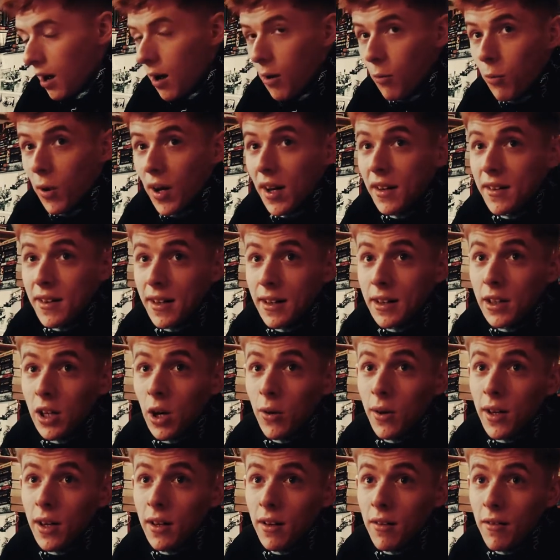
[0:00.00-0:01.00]
When I did
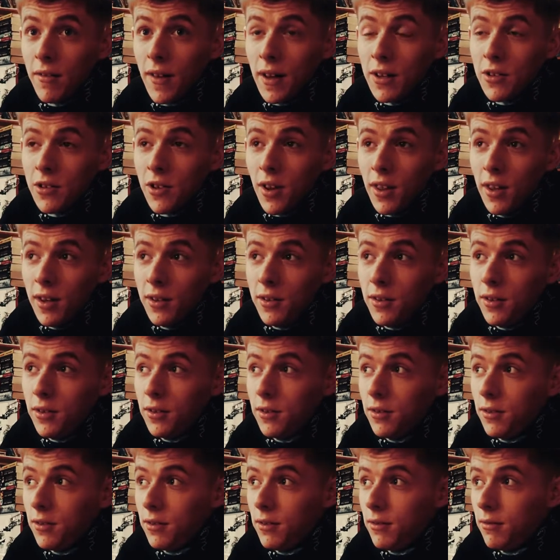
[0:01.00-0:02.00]
go in and eventually
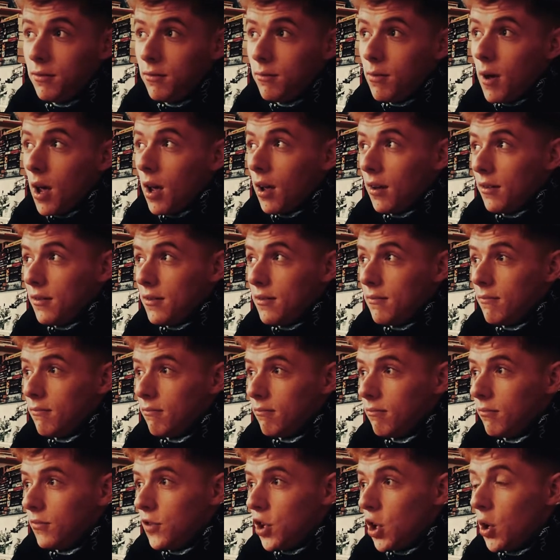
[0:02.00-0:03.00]

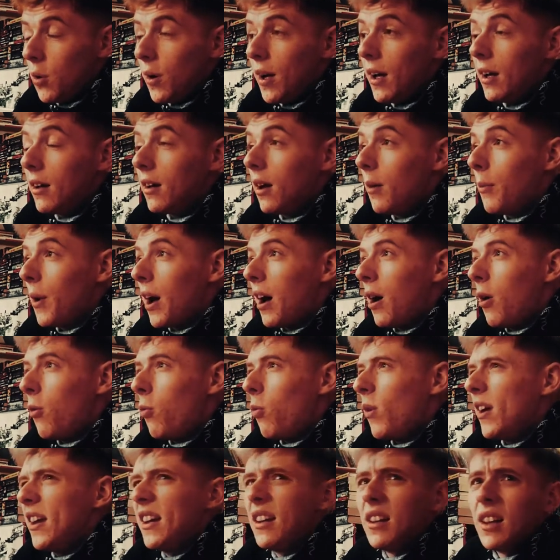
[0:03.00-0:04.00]
do it, about a
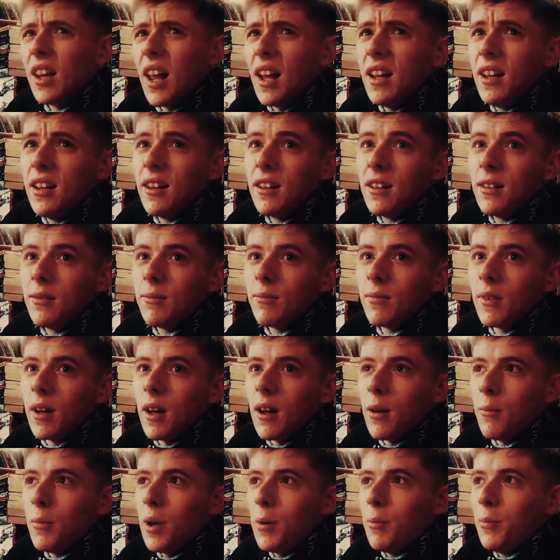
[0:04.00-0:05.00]
week later,
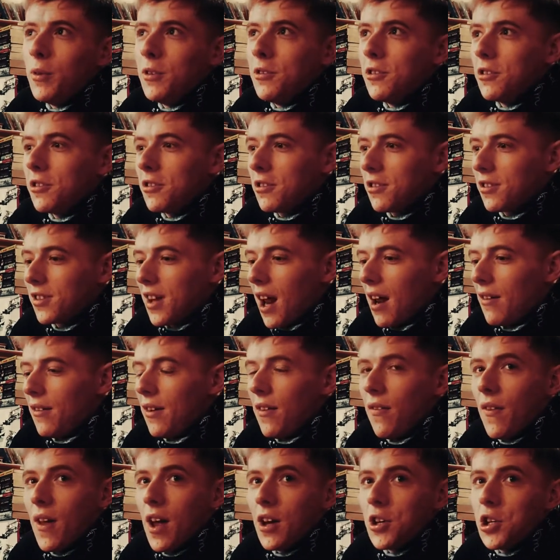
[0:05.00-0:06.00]
I remember just
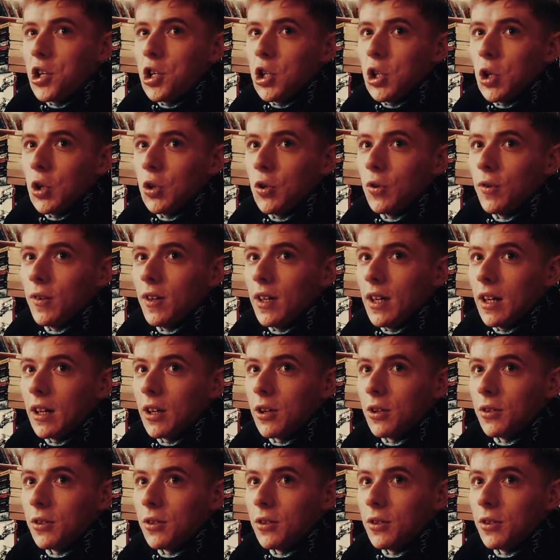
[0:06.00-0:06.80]
standing there shuddering.